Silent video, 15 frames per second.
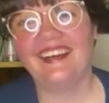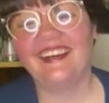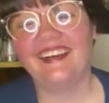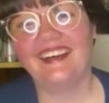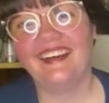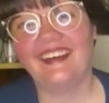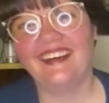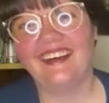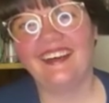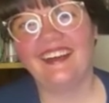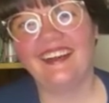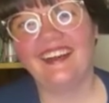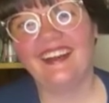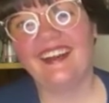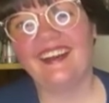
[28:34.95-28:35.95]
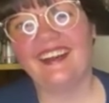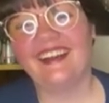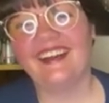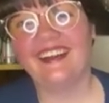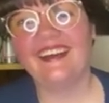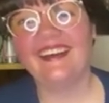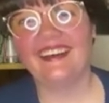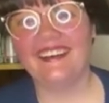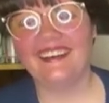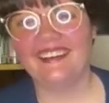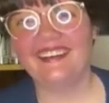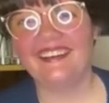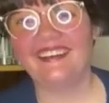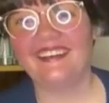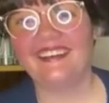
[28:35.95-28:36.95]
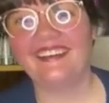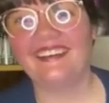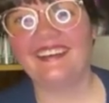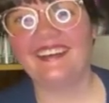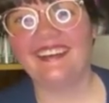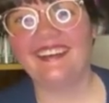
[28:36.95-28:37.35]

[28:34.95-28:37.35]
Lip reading: The person shown says nothing.